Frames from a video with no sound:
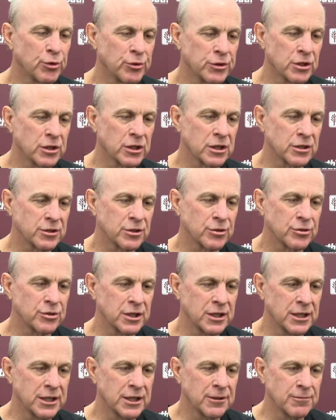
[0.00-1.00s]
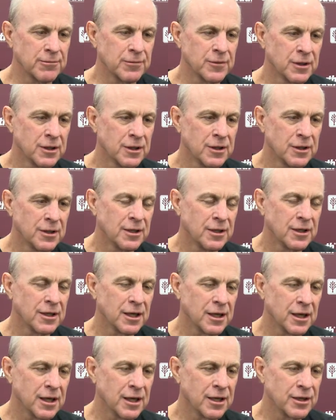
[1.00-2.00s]
When you look at their team,
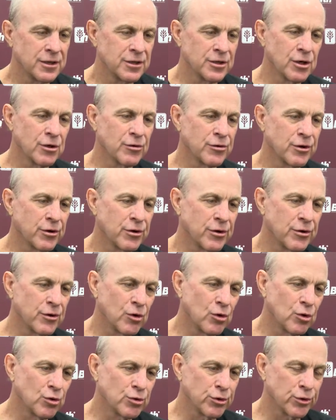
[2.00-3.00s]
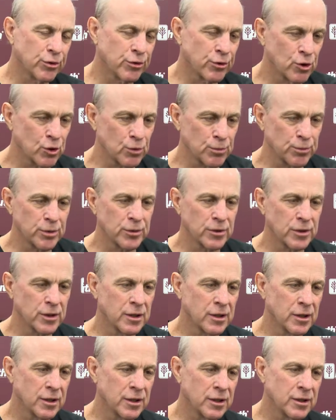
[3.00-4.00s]
you know, they're an older group
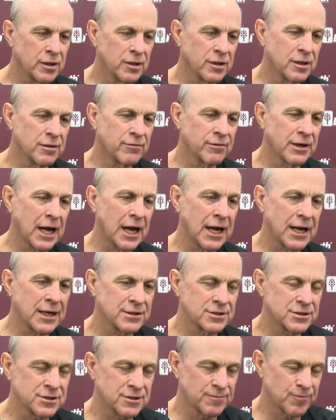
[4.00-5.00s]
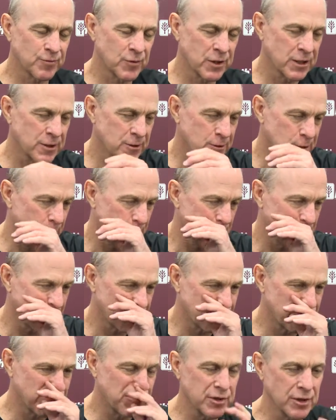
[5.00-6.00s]
of guys, and,
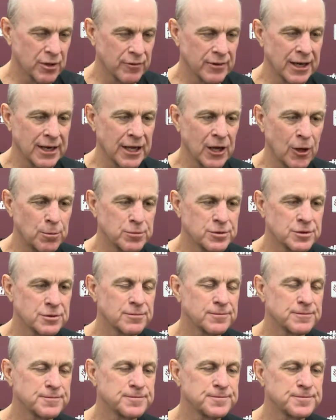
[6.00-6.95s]
you know, that helps.